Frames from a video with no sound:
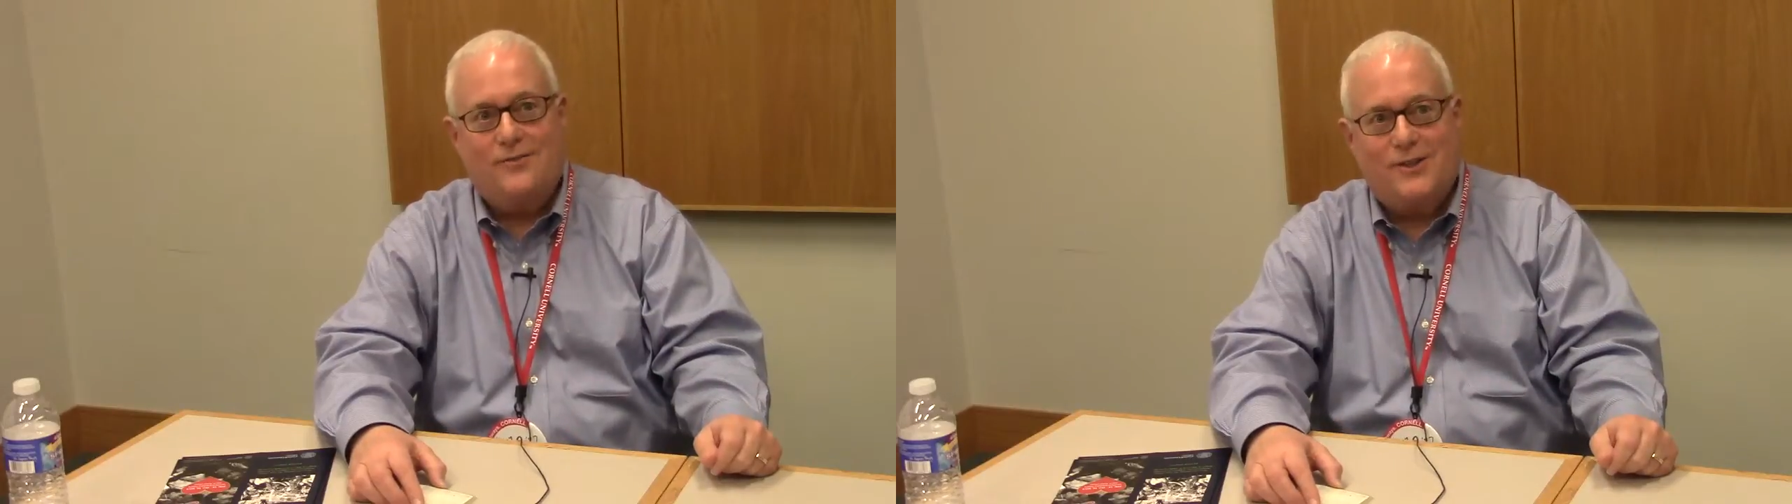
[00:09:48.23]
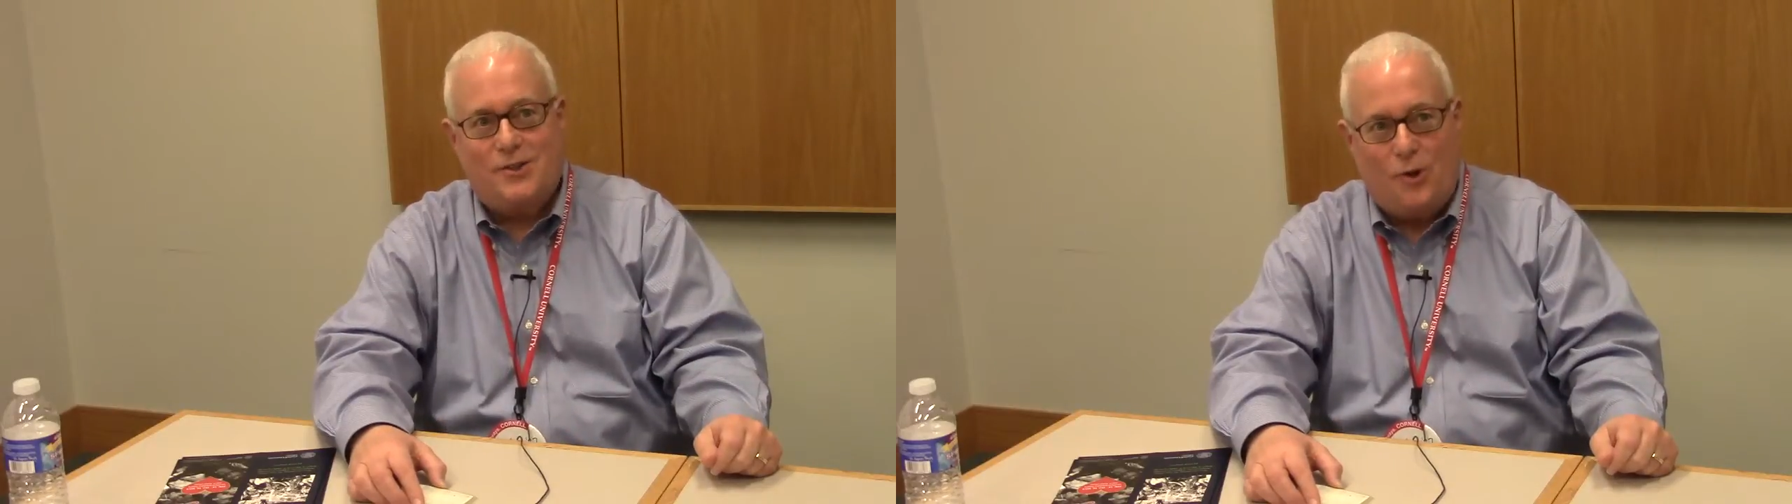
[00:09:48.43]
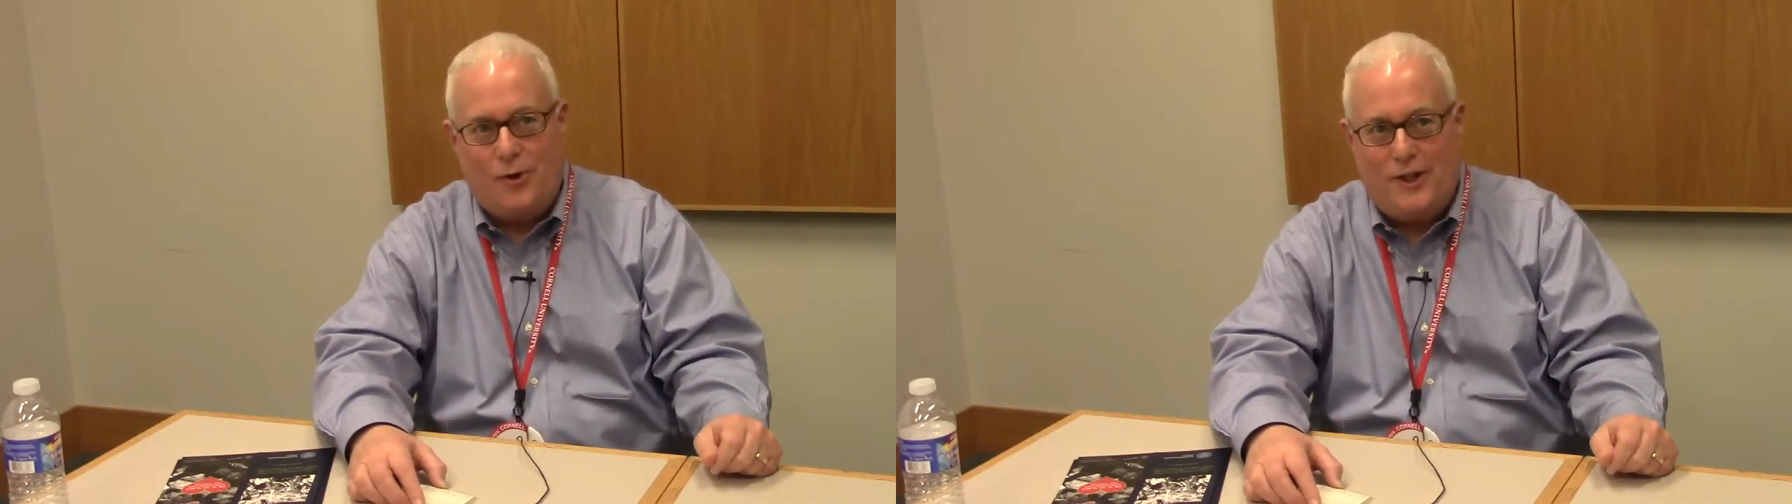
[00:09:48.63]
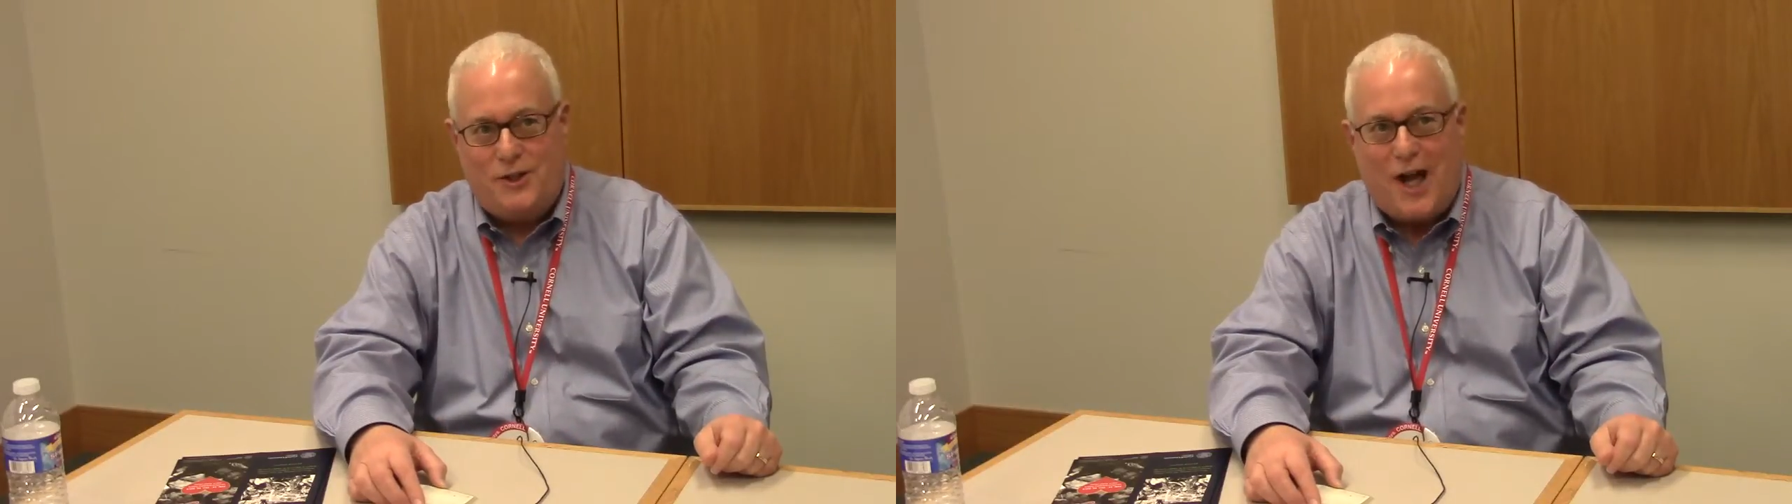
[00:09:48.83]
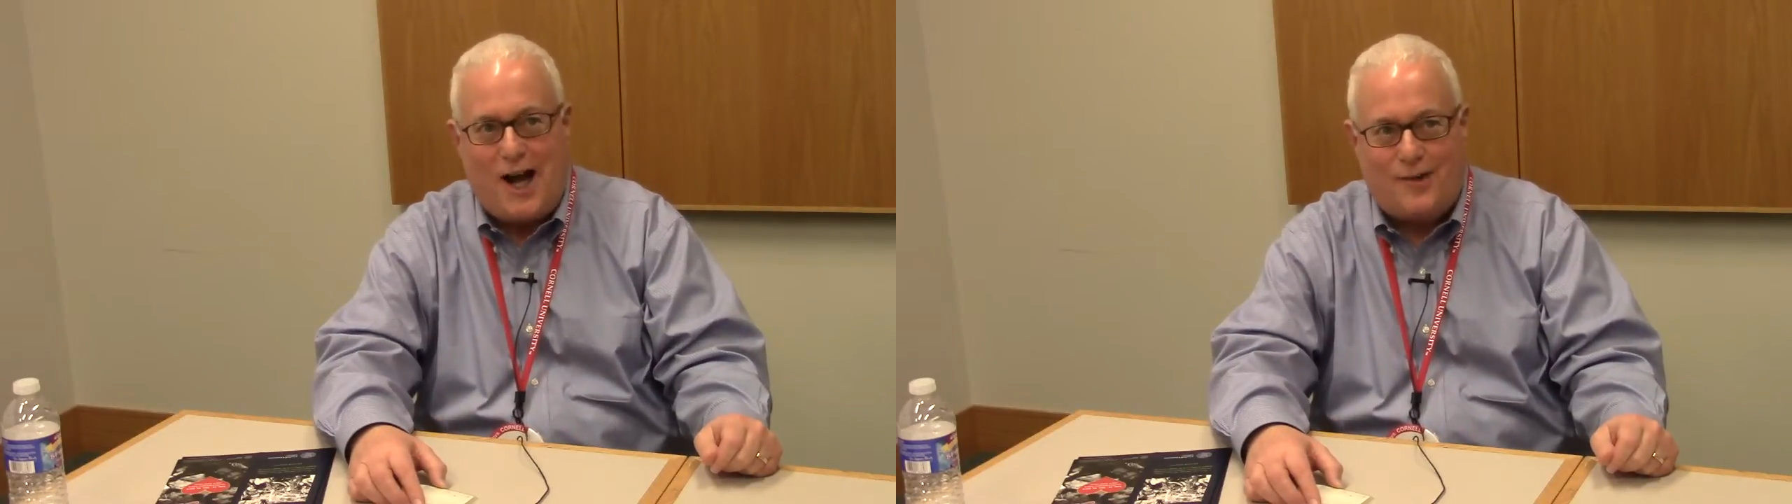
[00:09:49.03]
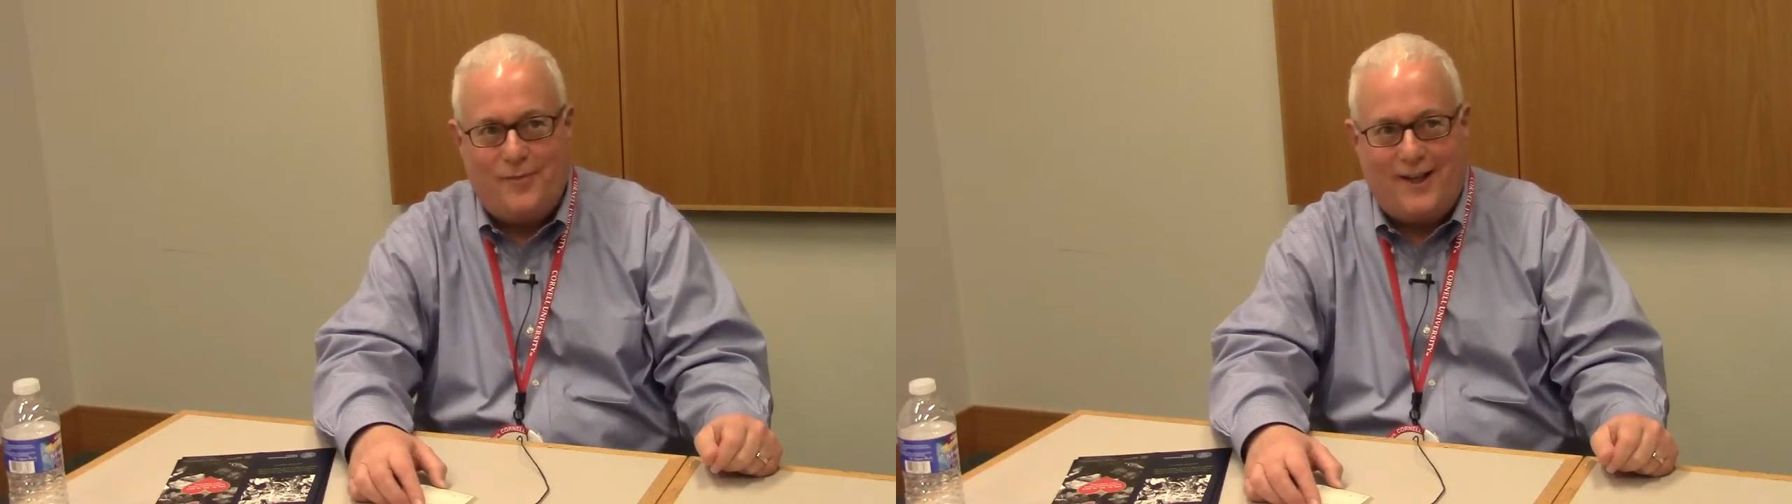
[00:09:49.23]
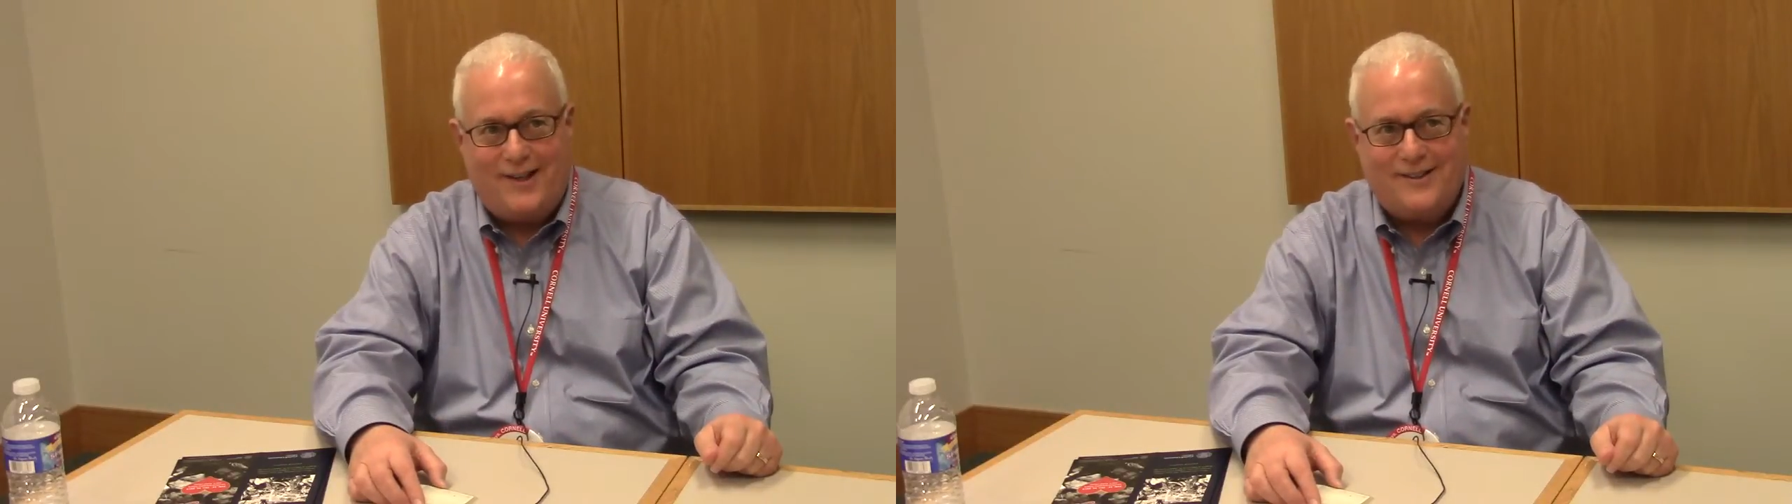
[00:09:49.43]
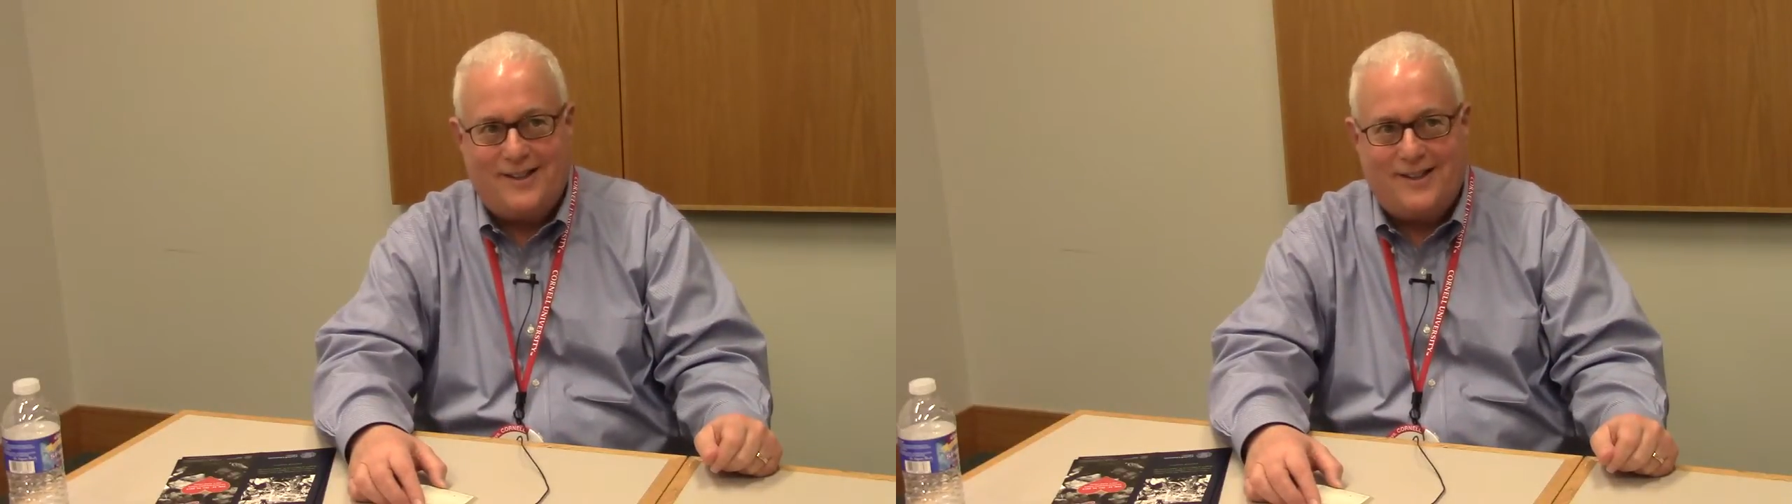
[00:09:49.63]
which totally shocked me because